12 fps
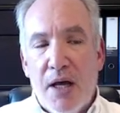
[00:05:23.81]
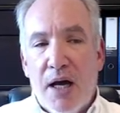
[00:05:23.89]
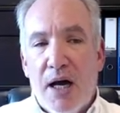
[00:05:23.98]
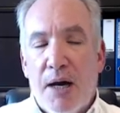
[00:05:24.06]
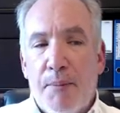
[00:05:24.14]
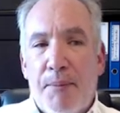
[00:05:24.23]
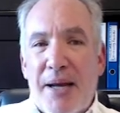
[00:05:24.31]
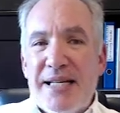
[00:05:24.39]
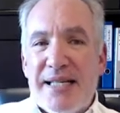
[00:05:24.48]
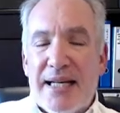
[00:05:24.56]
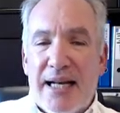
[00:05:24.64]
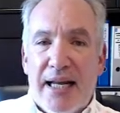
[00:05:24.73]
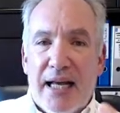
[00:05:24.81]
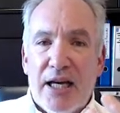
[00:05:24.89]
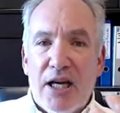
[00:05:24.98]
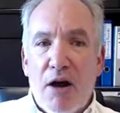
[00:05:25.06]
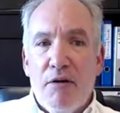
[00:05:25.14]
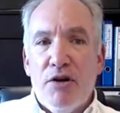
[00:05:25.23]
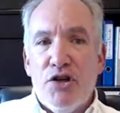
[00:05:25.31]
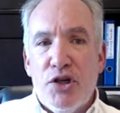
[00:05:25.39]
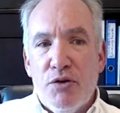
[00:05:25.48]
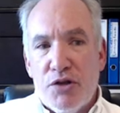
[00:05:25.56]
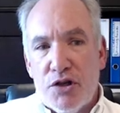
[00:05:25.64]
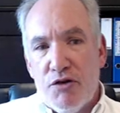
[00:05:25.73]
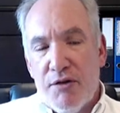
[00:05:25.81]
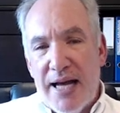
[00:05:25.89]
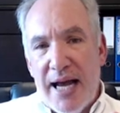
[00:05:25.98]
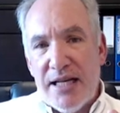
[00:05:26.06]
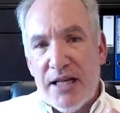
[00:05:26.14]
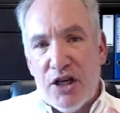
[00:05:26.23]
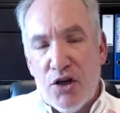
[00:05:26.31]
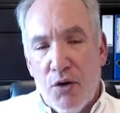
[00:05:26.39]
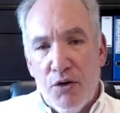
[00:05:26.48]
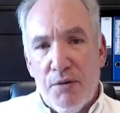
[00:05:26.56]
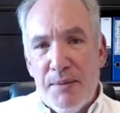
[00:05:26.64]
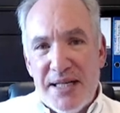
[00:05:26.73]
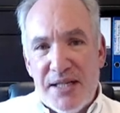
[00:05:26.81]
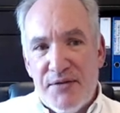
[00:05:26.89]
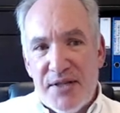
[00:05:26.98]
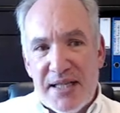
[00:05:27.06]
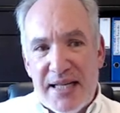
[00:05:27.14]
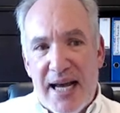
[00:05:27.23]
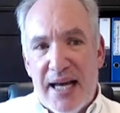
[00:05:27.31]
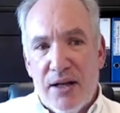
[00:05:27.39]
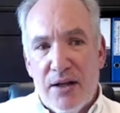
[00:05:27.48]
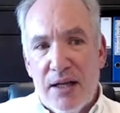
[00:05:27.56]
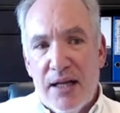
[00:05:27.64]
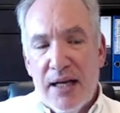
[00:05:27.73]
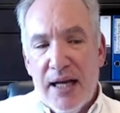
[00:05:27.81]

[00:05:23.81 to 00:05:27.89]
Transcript: um, basically encourage you to create economies of scale